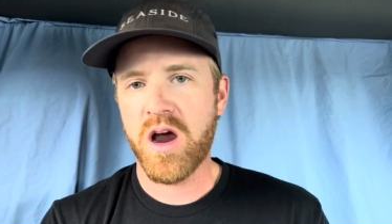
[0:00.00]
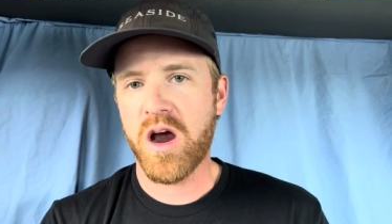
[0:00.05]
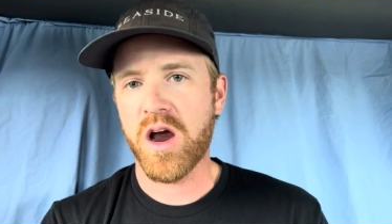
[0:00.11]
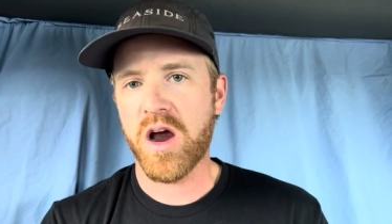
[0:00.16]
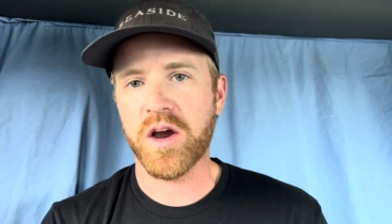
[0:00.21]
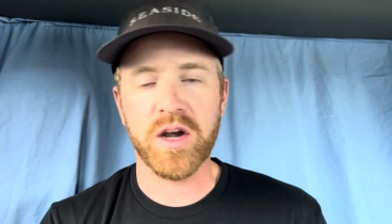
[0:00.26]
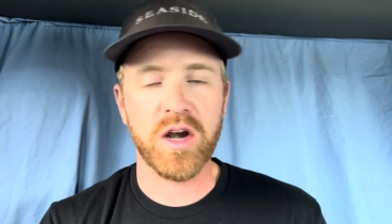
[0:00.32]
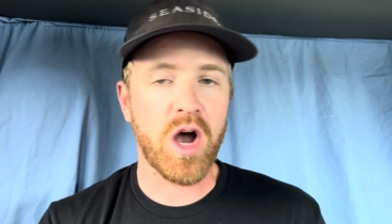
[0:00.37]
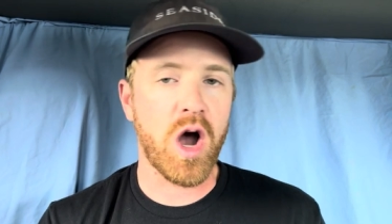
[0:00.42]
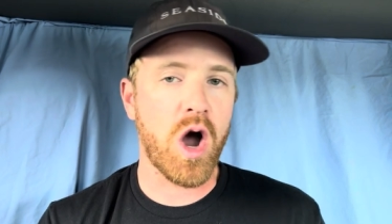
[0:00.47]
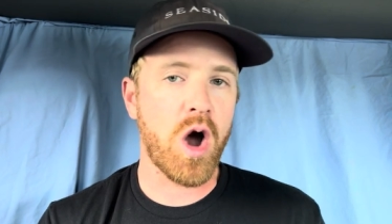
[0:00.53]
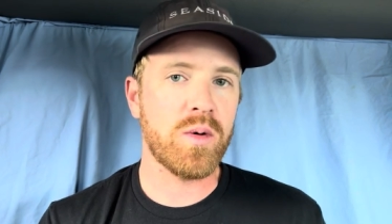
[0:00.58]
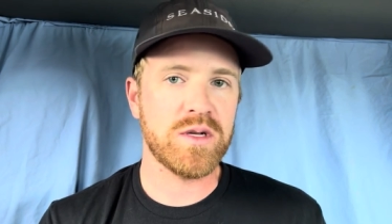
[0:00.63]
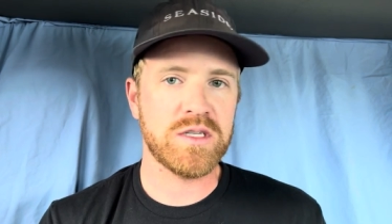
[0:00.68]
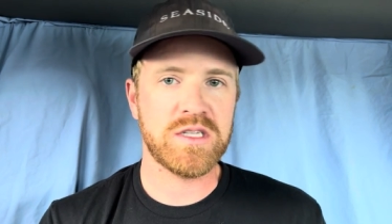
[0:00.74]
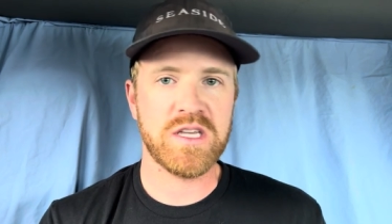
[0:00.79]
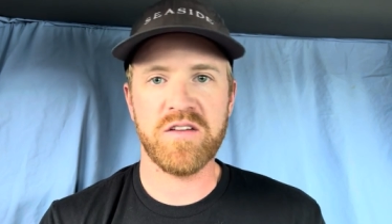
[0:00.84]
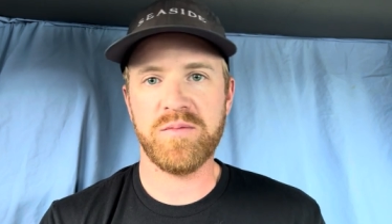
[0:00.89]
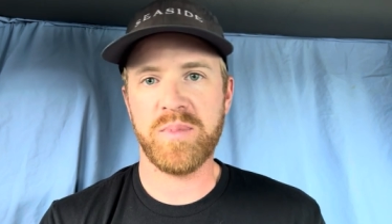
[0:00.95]
are going to
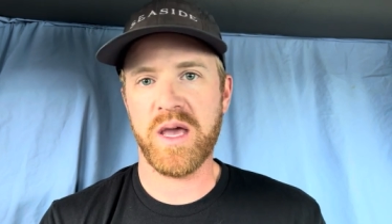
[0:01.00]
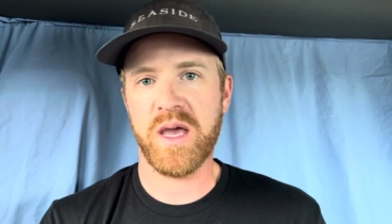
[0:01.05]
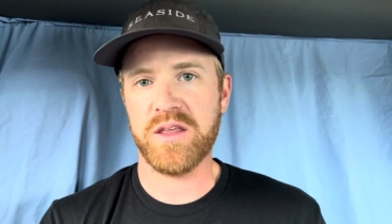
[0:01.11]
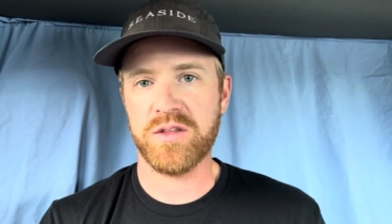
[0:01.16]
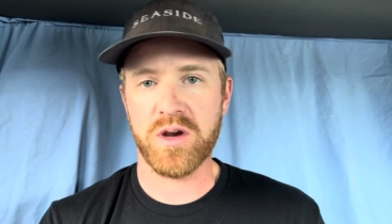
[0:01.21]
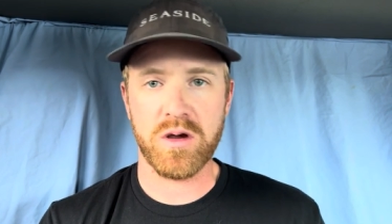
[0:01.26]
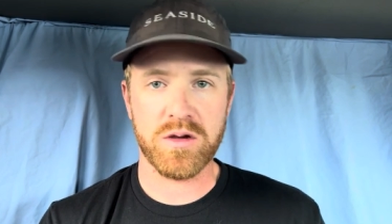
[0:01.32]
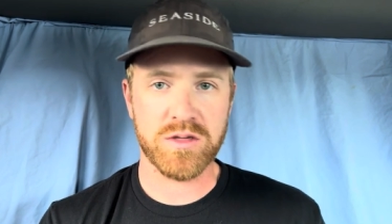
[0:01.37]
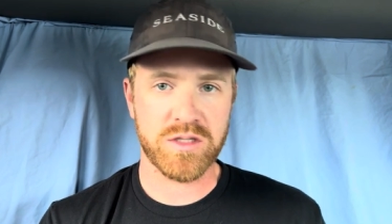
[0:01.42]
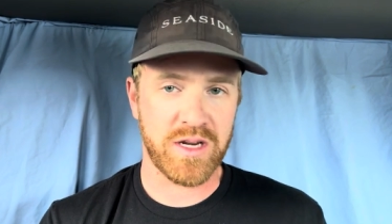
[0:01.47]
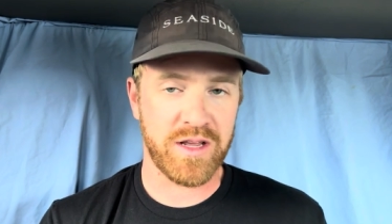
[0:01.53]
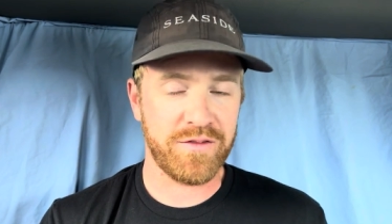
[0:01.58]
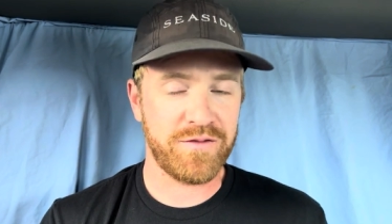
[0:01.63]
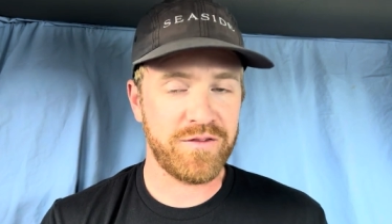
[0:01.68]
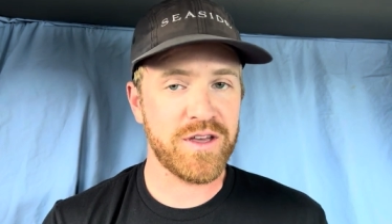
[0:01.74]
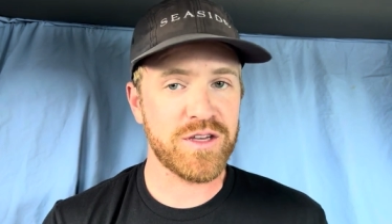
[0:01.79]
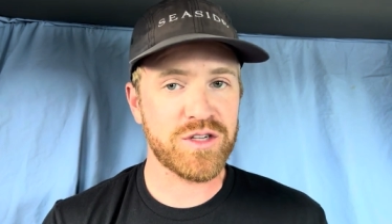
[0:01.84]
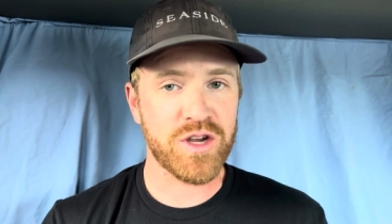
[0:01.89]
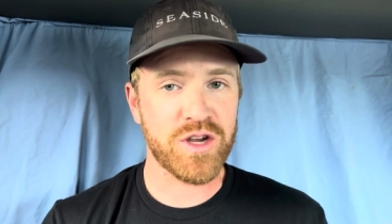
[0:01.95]
always have bait. They're always going to have
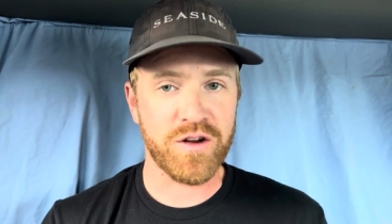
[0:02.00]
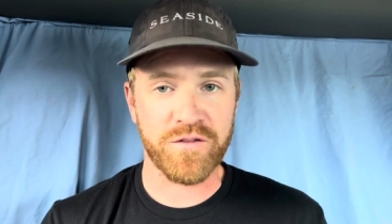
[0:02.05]
fish.